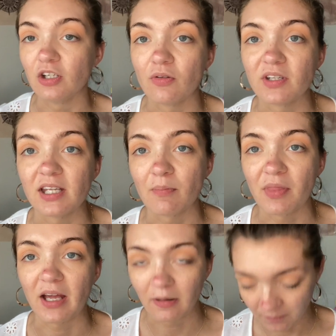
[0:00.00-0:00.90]
do the same
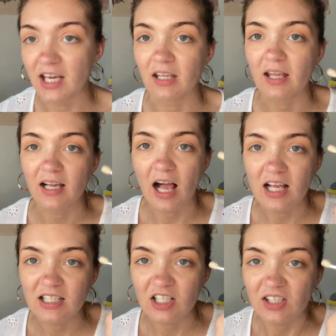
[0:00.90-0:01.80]
thing. Take it like
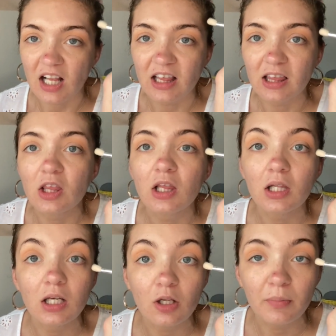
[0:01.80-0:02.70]
just a
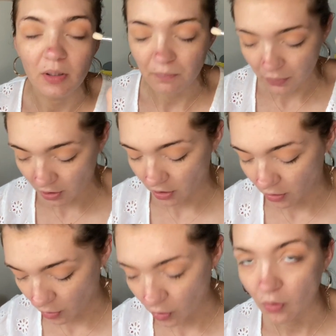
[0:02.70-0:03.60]
little bit
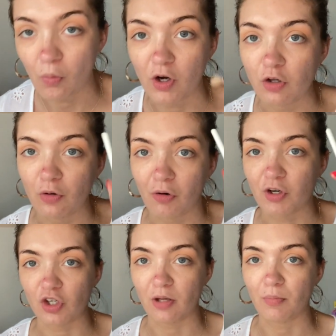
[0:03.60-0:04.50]
below where you
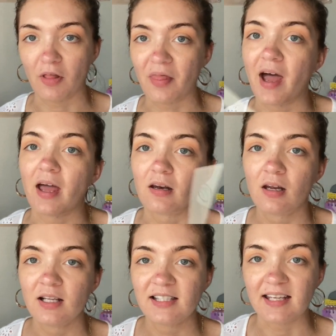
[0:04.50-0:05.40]
originally put that
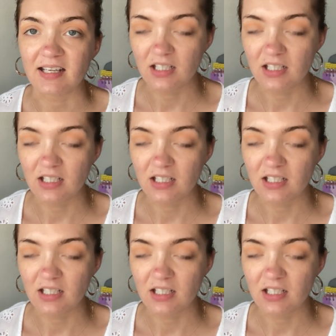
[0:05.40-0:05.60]
sandy